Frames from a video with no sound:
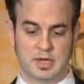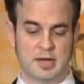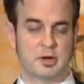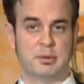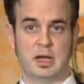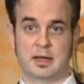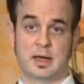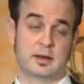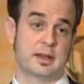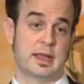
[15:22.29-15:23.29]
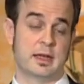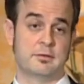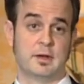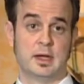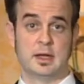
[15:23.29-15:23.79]
KML polygon can
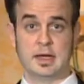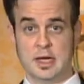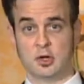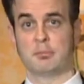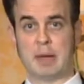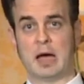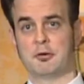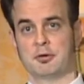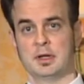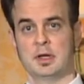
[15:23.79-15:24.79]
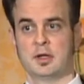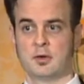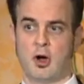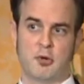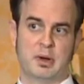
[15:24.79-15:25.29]
have an inner boundary.
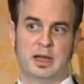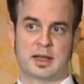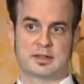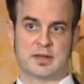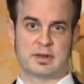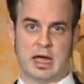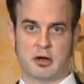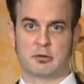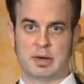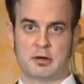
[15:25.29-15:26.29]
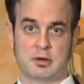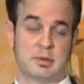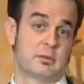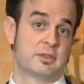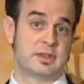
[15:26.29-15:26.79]
So all polygons have an outer boundary,
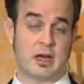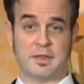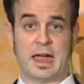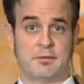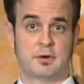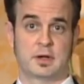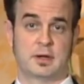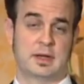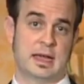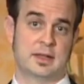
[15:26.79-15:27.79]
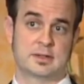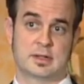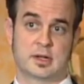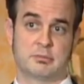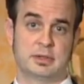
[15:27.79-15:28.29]
but South Africa has
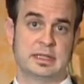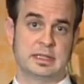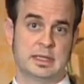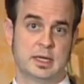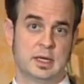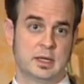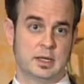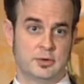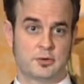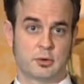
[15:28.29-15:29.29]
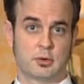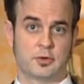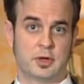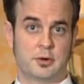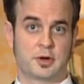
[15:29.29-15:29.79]
completely
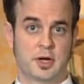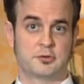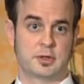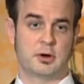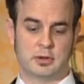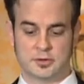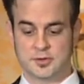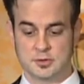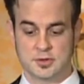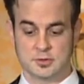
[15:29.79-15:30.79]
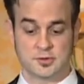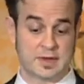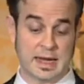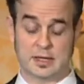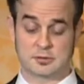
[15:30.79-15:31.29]
encircles another country called Lesotho, so
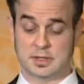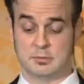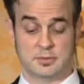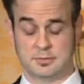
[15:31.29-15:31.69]
that actually